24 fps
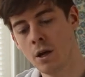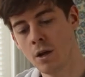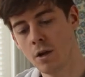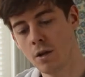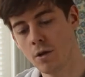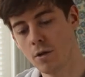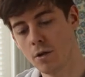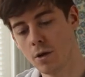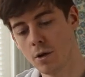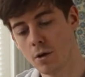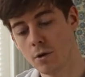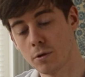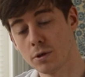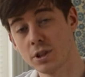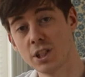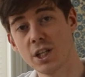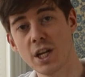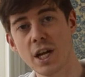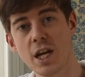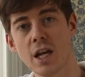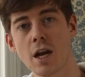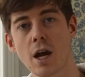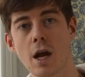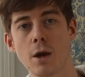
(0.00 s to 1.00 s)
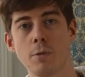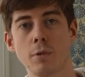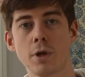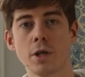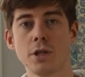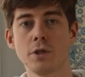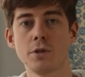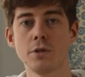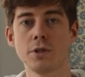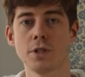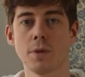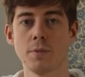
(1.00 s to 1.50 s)
Though today I
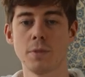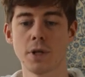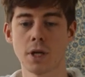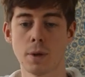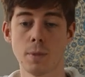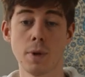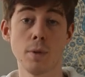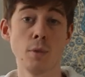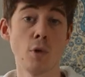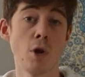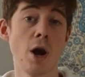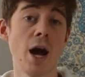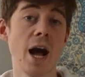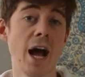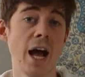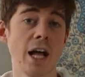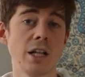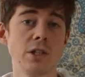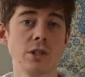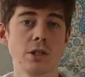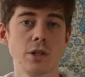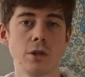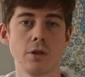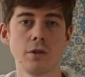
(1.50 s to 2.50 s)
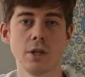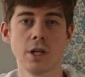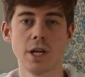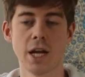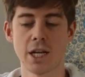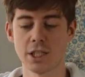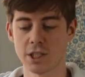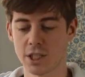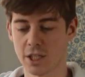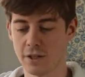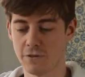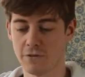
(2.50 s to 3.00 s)
want to do something a bit more hands-on and
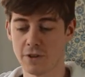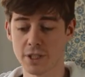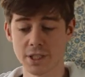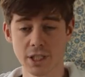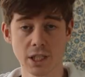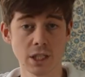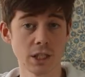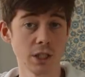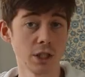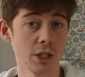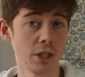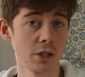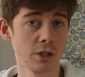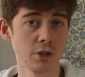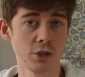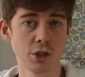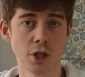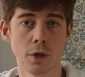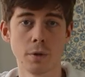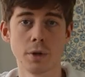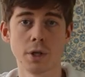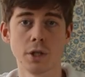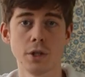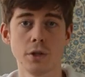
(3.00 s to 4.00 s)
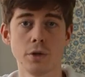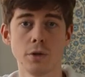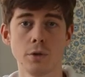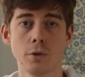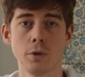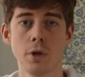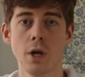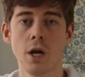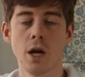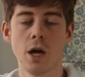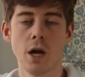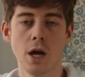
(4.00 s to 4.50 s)
actually physically showing you
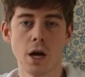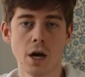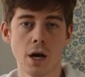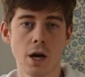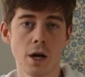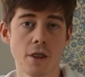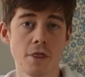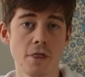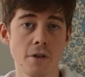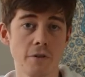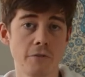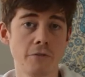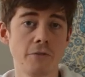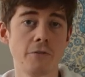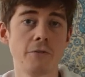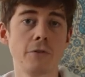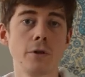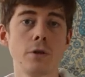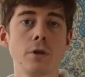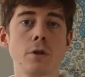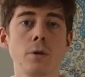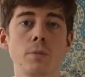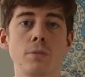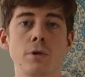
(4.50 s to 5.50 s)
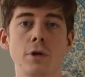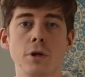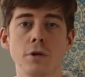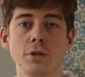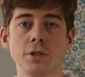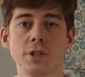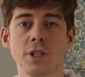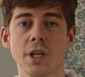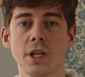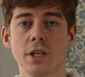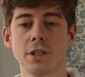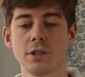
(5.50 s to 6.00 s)
the full
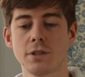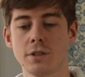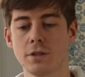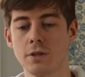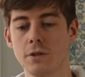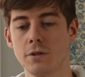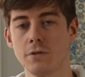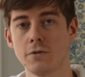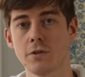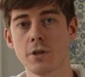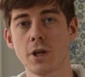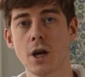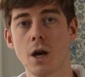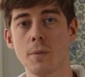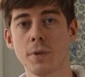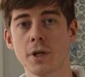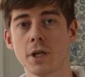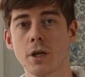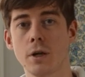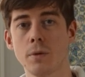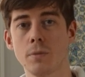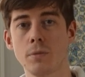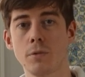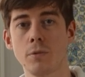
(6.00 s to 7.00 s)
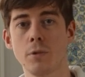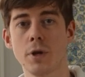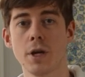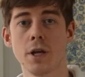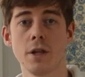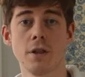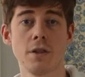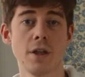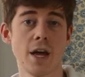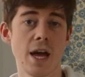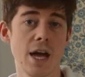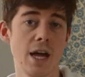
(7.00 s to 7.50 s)
process of coming up
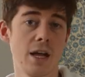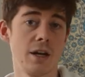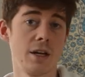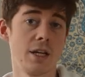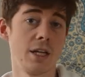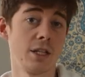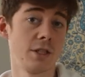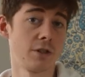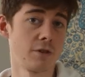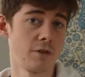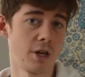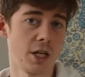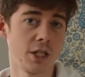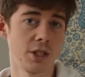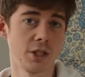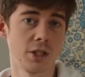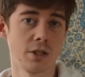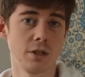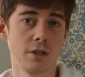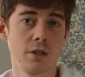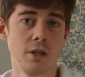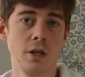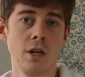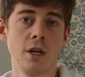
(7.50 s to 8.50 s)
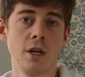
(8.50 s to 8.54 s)
with an iteration.